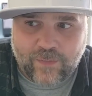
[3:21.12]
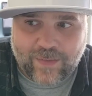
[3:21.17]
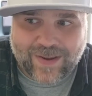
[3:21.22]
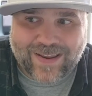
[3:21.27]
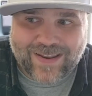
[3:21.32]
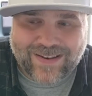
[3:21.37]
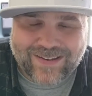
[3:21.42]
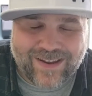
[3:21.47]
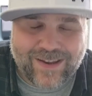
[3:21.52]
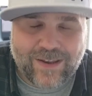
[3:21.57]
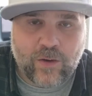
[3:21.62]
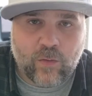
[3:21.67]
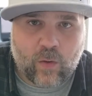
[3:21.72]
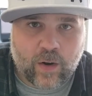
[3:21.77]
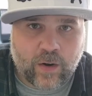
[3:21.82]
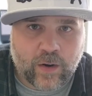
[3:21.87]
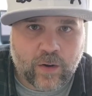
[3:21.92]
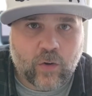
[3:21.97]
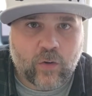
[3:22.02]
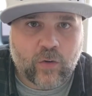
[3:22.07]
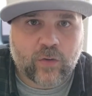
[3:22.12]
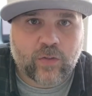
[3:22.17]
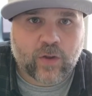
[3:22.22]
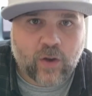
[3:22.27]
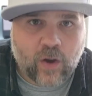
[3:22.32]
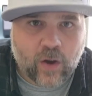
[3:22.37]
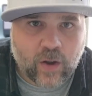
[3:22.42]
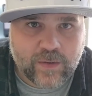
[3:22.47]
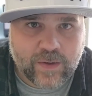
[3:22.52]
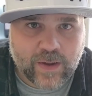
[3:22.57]
continue on and go to the
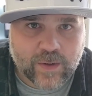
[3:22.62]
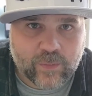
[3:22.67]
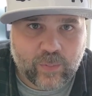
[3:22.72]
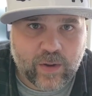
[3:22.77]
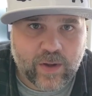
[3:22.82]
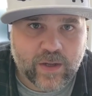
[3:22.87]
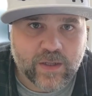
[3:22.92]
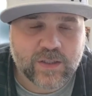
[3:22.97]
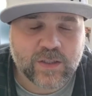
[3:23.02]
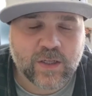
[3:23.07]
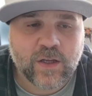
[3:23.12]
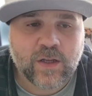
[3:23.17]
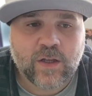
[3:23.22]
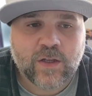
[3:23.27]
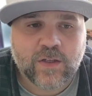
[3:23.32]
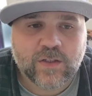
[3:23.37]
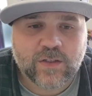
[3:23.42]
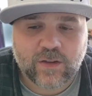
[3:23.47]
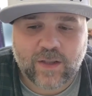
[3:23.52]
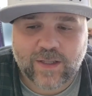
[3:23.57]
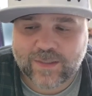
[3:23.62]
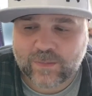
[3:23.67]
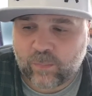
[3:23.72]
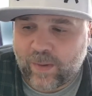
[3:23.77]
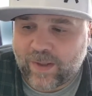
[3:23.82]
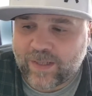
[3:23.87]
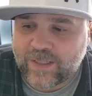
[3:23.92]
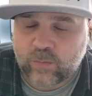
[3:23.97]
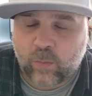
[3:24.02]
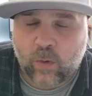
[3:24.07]
contact page. So let's
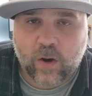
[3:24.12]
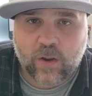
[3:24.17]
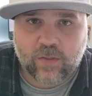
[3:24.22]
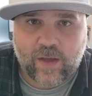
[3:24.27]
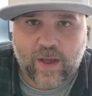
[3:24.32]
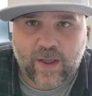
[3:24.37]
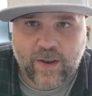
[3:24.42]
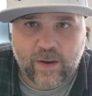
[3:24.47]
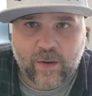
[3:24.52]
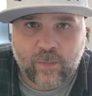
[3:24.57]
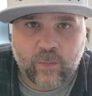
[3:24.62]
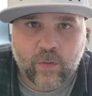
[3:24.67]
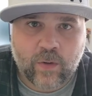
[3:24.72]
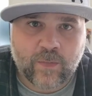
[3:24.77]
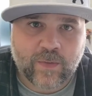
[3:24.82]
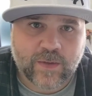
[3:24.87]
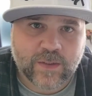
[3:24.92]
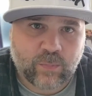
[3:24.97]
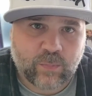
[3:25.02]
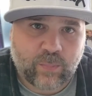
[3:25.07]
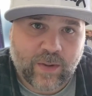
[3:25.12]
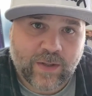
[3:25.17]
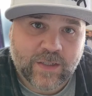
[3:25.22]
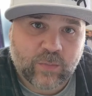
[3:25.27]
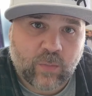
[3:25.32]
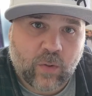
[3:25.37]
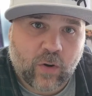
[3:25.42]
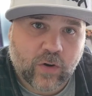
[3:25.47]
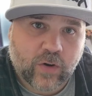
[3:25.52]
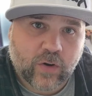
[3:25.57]
benchmark that number, and let's
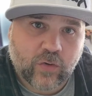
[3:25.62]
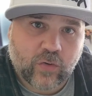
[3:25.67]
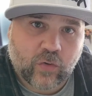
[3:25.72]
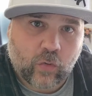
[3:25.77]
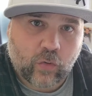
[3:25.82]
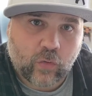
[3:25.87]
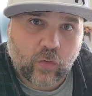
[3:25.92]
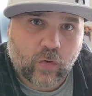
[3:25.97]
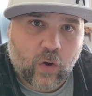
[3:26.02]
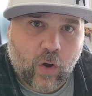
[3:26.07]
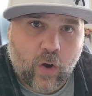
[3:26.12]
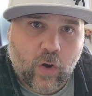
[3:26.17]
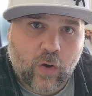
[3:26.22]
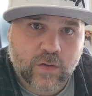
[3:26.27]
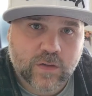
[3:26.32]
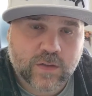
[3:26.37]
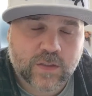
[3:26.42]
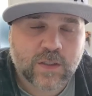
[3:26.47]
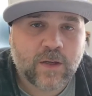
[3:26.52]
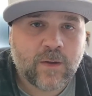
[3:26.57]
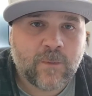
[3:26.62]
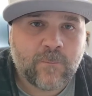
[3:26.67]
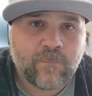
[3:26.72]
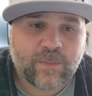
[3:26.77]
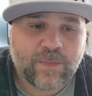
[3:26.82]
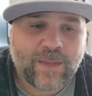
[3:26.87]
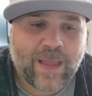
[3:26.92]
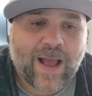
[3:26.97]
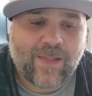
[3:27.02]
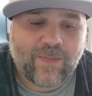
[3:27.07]
benchmark your total calls.
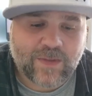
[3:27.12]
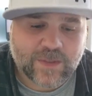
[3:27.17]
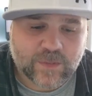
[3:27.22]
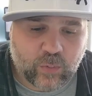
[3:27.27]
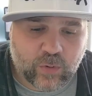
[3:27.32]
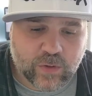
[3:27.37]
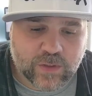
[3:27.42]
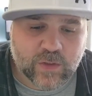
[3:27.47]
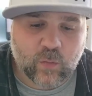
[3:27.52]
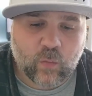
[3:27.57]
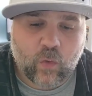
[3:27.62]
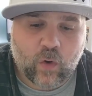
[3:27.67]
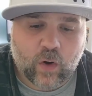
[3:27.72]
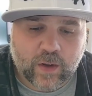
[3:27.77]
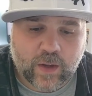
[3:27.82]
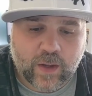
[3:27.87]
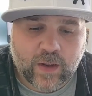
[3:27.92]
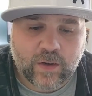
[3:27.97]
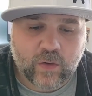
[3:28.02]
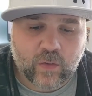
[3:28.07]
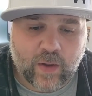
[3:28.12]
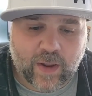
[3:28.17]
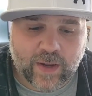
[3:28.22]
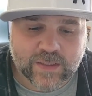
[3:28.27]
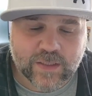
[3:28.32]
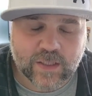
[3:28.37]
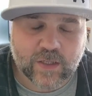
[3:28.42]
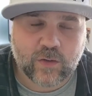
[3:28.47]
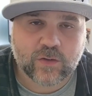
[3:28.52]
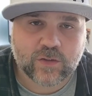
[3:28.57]
Now let's put some work in,
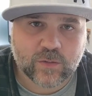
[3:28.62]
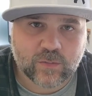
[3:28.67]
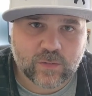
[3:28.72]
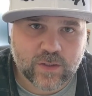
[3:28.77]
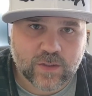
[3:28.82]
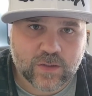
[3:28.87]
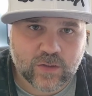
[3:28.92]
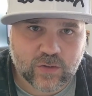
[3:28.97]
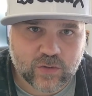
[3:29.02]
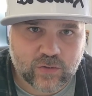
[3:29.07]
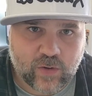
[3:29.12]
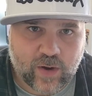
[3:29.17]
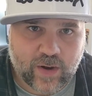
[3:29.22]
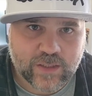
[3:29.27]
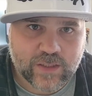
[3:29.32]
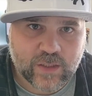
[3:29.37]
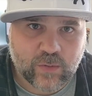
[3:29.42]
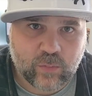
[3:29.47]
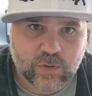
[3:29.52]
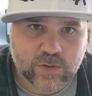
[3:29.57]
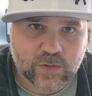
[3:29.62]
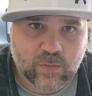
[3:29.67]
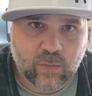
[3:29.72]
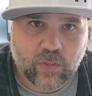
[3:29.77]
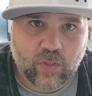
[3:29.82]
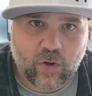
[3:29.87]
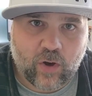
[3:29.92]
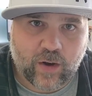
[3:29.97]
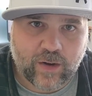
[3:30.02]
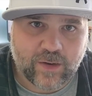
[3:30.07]
execute some digital strategy, and put some
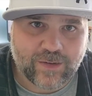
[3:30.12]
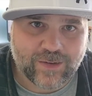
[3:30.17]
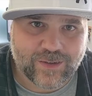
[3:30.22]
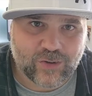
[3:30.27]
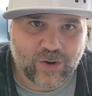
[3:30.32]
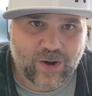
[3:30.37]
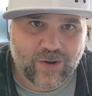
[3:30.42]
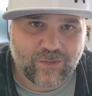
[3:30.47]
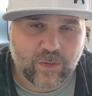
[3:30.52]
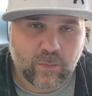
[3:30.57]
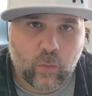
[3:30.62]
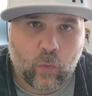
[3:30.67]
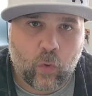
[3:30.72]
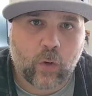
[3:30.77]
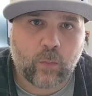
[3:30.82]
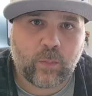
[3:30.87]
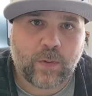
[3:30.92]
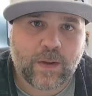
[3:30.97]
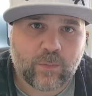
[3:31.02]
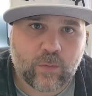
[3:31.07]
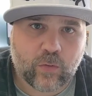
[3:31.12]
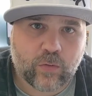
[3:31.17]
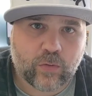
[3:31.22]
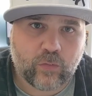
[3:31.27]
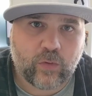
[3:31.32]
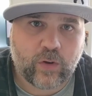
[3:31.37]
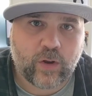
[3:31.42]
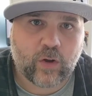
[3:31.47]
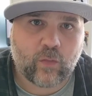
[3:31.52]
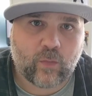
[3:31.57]
thought into driving more people
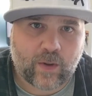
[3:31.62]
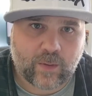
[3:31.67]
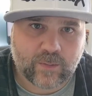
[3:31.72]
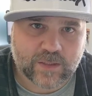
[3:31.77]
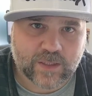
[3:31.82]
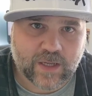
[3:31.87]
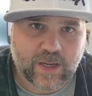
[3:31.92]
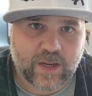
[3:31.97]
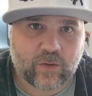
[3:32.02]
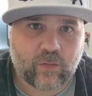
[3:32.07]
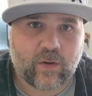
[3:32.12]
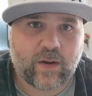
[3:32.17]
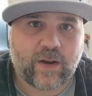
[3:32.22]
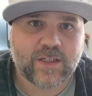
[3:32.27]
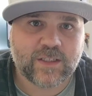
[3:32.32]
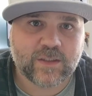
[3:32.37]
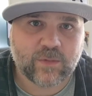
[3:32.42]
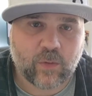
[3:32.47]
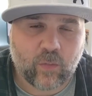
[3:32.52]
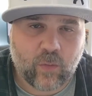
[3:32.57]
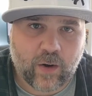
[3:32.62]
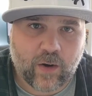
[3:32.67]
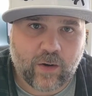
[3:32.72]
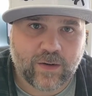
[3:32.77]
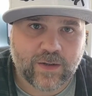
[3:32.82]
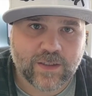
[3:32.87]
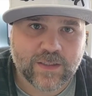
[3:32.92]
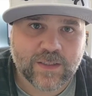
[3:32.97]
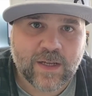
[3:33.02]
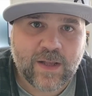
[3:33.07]
through to your website, creating some
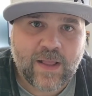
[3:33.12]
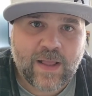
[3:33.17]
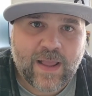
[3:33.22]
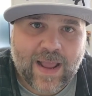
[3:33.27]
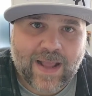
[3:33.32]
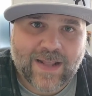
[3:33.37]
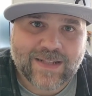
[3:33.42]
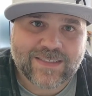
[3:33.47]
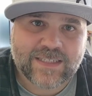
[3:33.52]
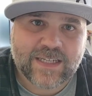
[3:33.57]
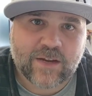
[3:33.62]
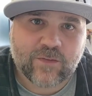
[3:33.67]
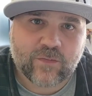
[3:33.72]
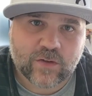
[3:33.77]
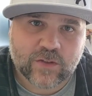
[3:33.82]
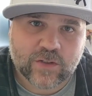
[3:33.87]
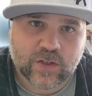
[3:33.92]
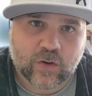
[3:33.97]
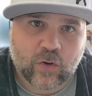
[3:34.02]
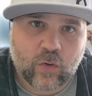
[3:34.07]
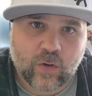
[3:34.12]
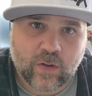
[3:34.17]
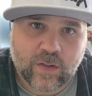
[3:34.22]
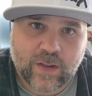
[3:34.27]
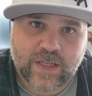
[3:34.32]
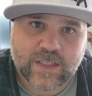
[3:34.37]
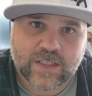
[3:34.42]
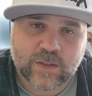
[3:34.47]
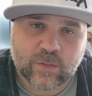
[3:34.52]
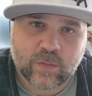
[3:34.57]
awareness, and see if there's a
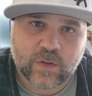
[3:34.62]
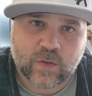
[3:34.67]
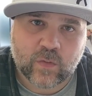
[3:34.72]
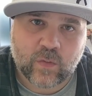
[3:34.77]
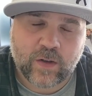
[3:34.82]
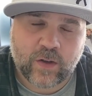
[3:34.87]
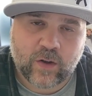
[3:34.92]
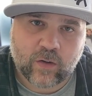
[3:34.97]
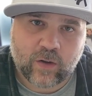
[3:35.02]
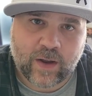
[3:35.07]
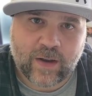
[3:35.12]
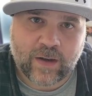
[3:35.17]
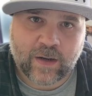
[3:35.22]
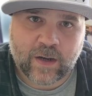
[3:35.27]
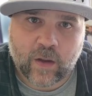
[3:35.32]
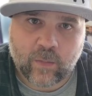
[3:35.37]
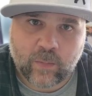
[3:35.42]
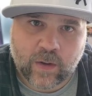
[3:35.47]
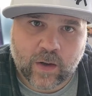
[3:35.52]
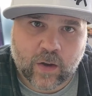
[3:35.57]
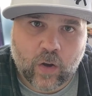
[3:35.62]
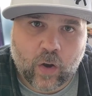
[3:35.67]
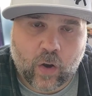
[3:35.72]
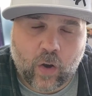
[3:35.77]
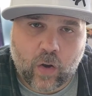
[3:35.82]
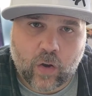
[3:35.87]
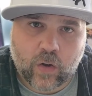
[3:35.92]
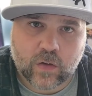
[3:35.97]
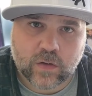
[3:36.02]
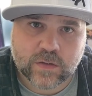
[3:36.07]
correlation between your incoming
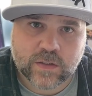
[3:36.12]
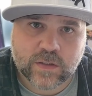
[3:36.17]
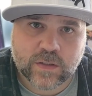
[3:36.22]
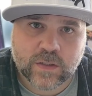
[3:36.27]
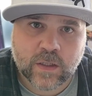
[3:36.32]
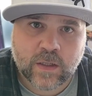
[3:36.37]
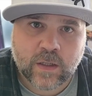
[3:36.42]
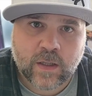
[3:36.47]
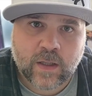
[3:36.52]
calls